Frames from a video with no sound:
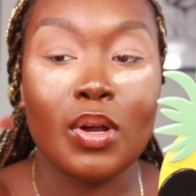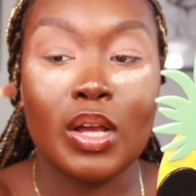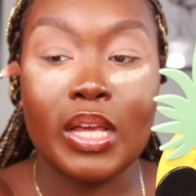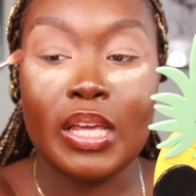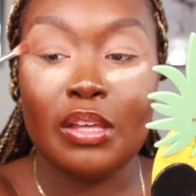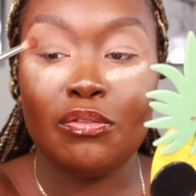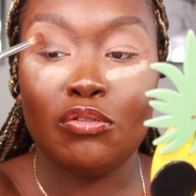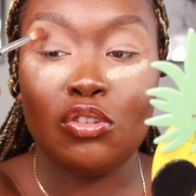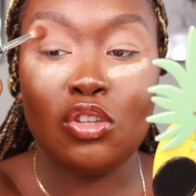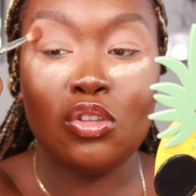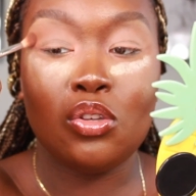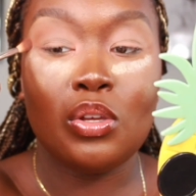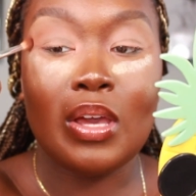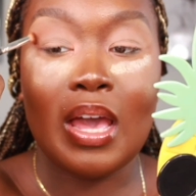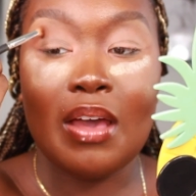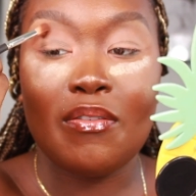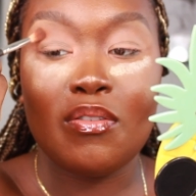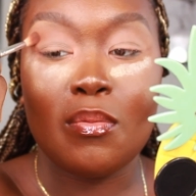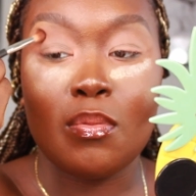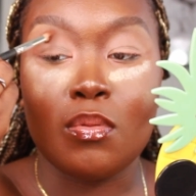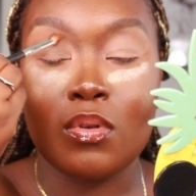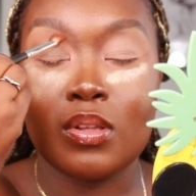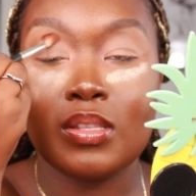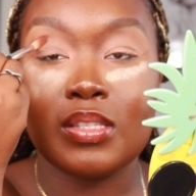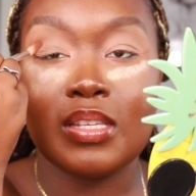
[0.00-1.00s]
but if you have
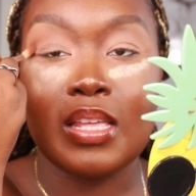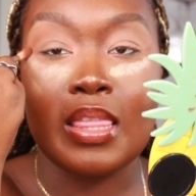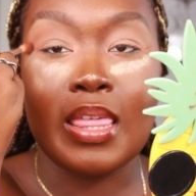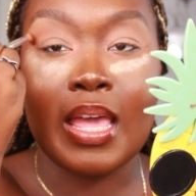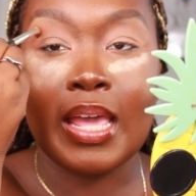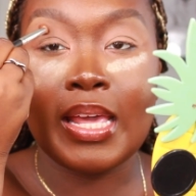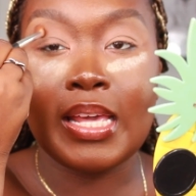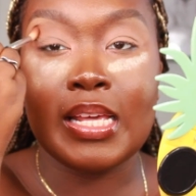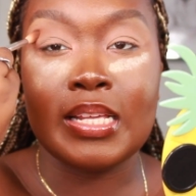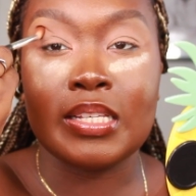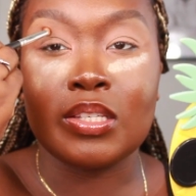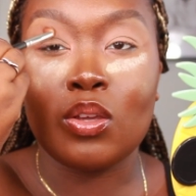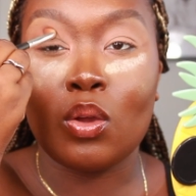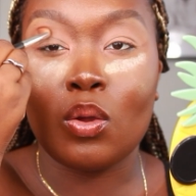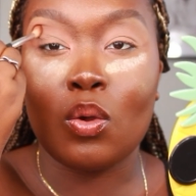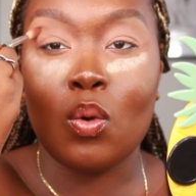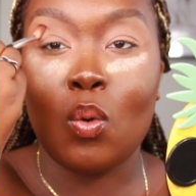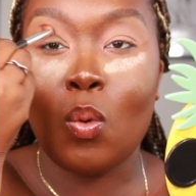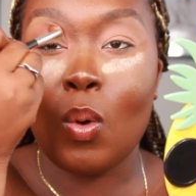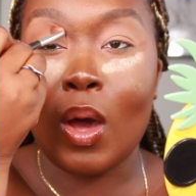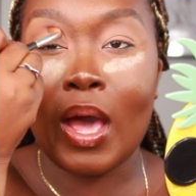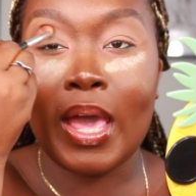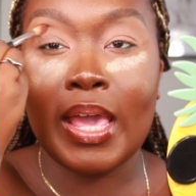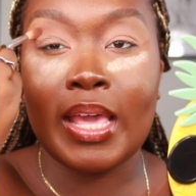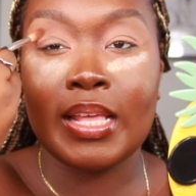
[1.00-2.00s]
a bronzer that is
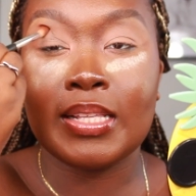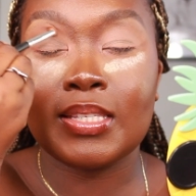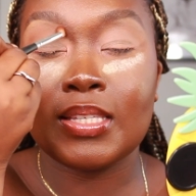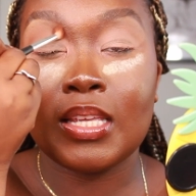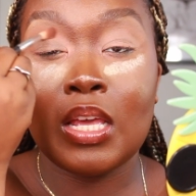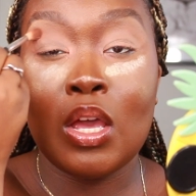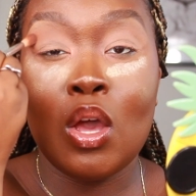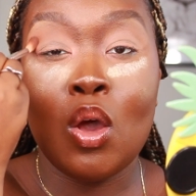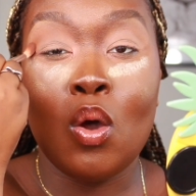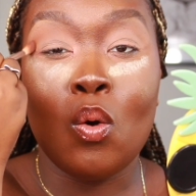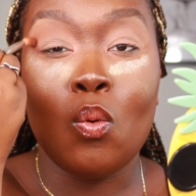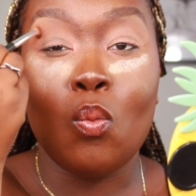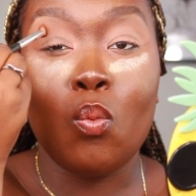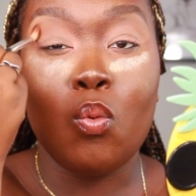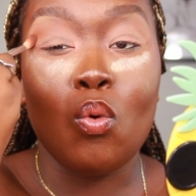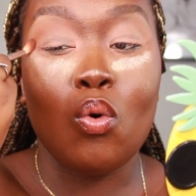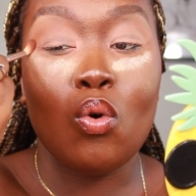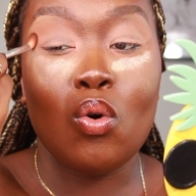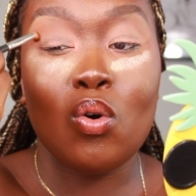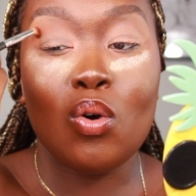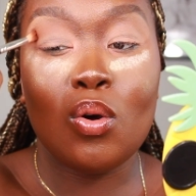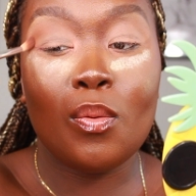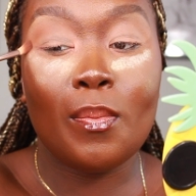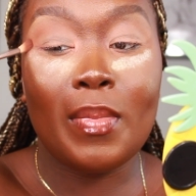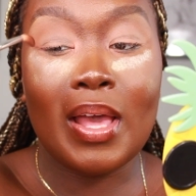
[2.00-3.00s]
quite
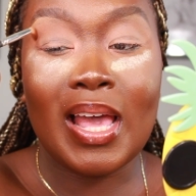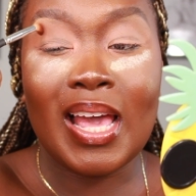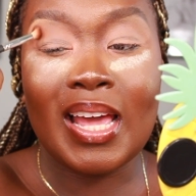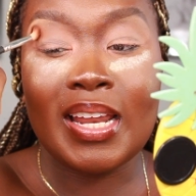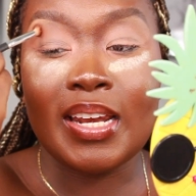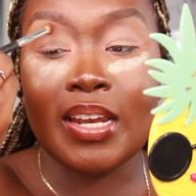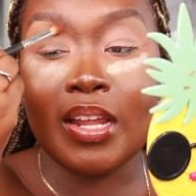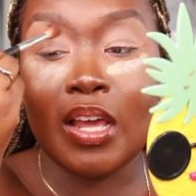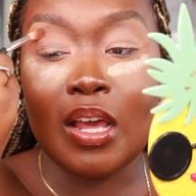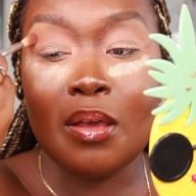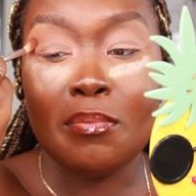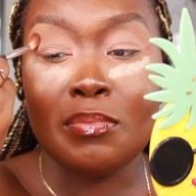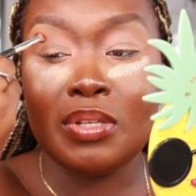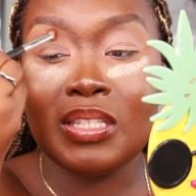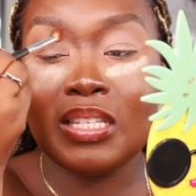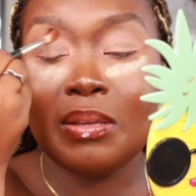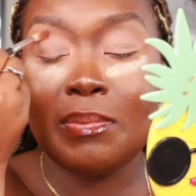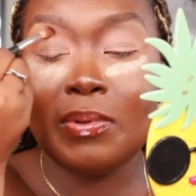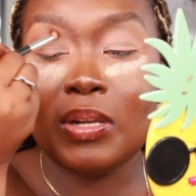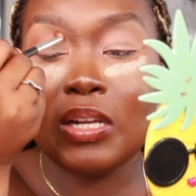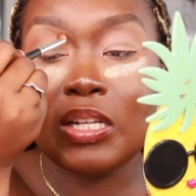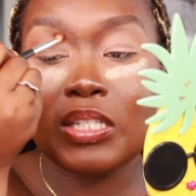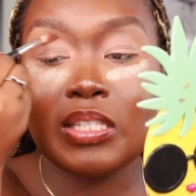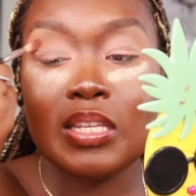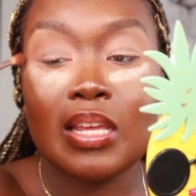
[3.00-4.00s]
warm and
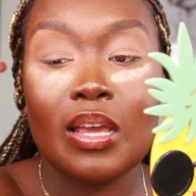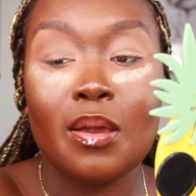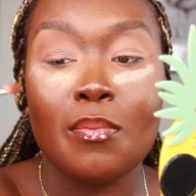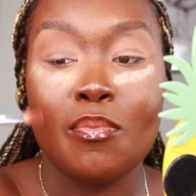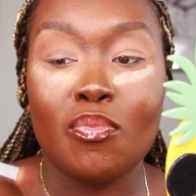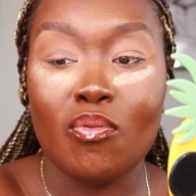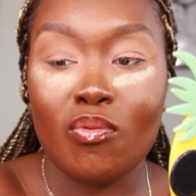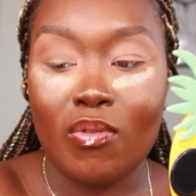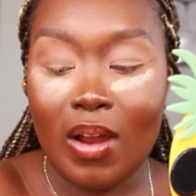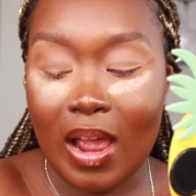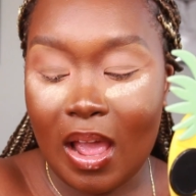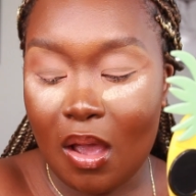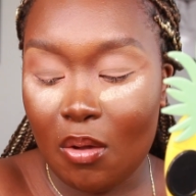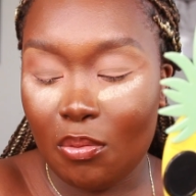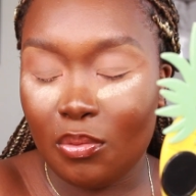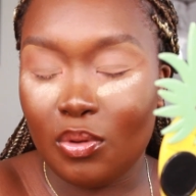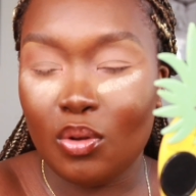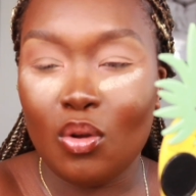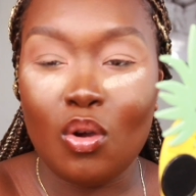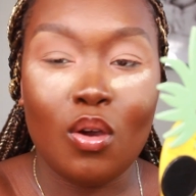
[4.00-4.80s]
similar to a brown,